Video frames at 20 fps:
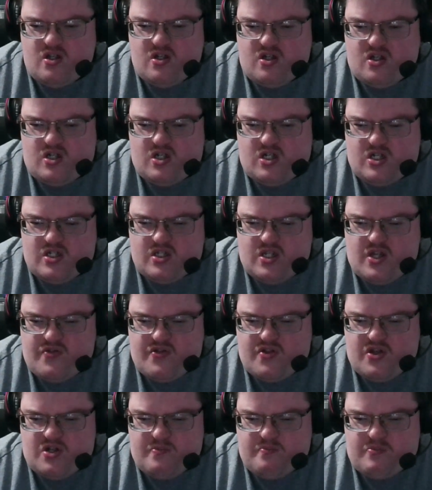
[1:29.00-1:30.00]
uh, and
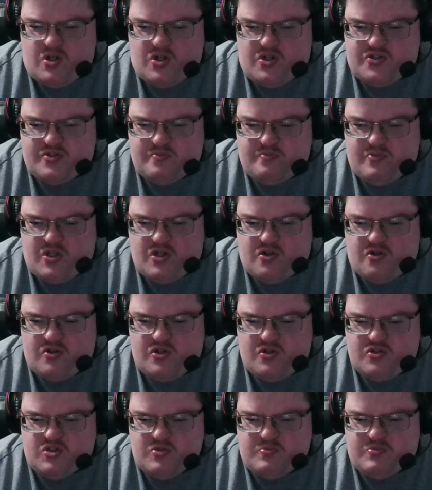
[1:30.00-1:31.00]
then unbox them here on
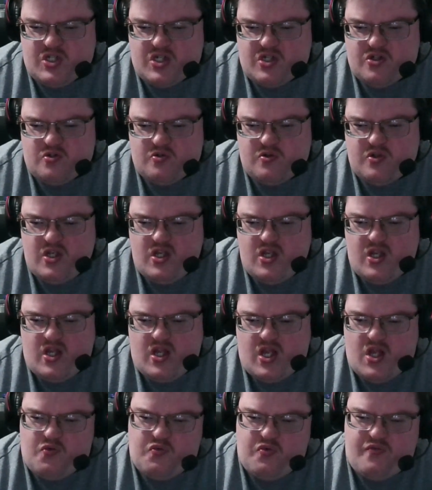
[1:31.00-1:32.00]
YouTube channel
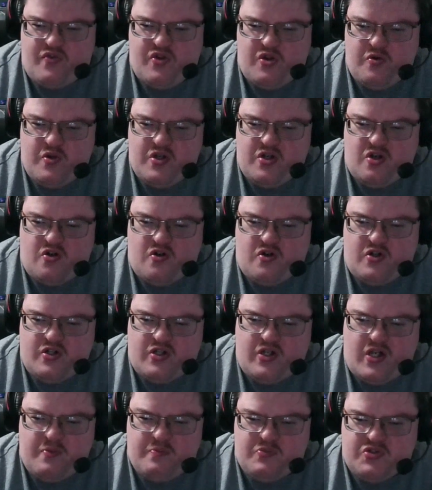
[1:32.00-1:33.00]
and review it on
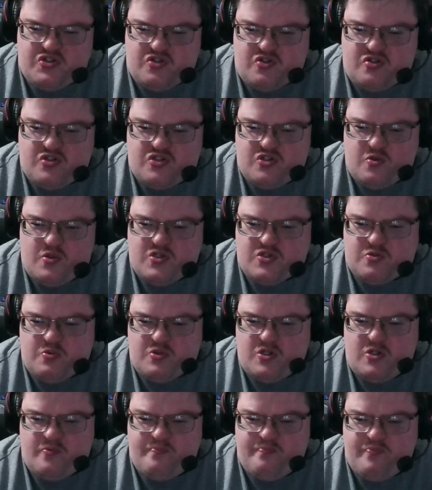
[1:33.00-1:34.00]
Amazon too as
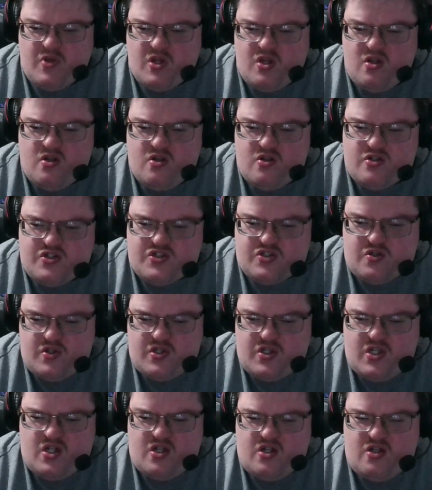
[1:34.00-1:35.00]
well. So
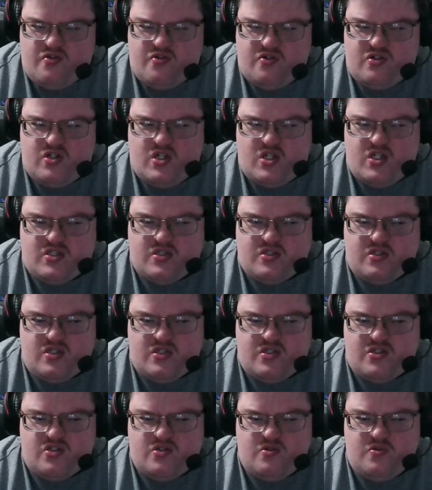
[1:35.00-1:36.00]
yeah, other than that,
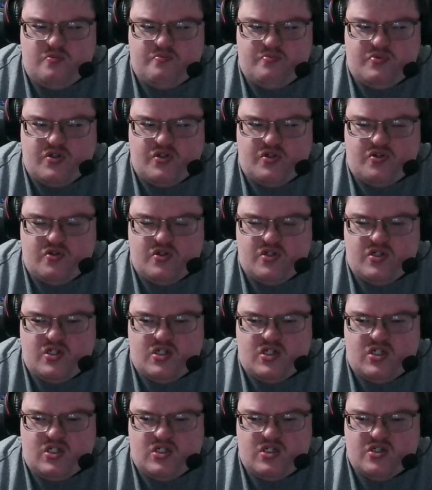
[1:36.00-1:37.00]
it's doing pretty good,
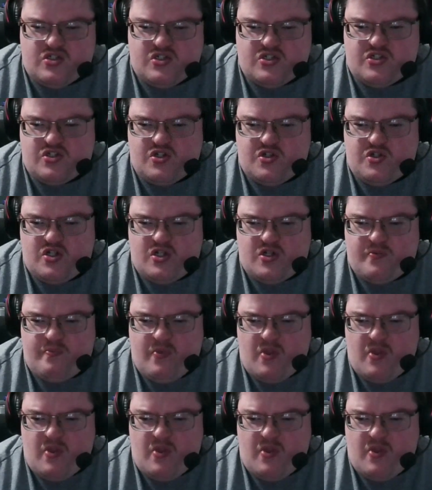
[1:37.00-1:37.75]
uh, just so you know.